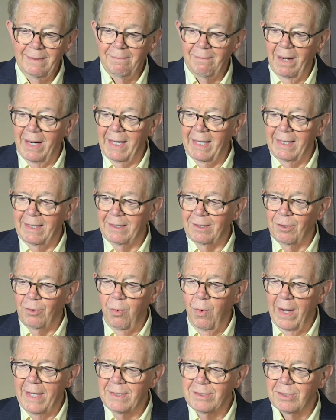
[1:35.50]
My
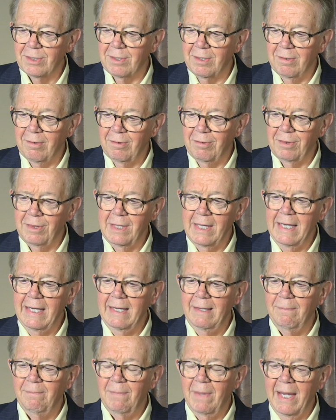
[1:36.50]
quest
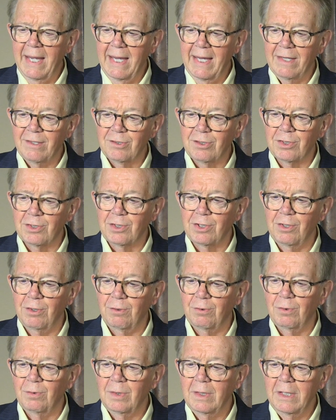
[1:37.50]
theme is
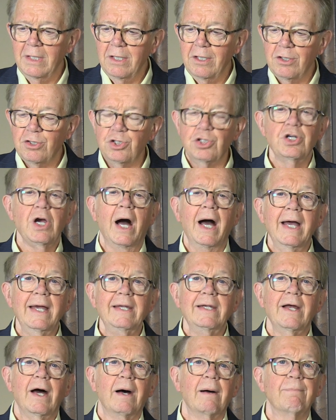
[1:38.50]
to
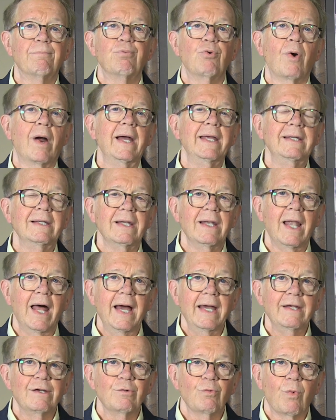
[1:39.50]
shine a bright
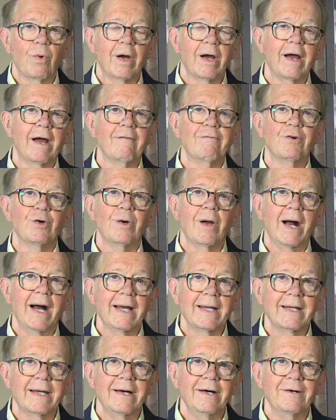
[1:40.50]
light wherever
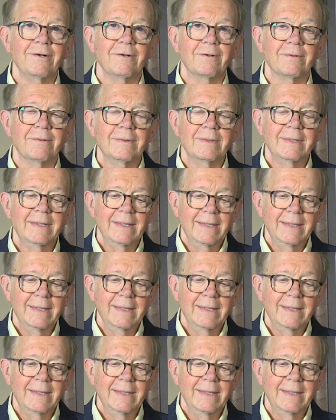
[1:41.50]
I go.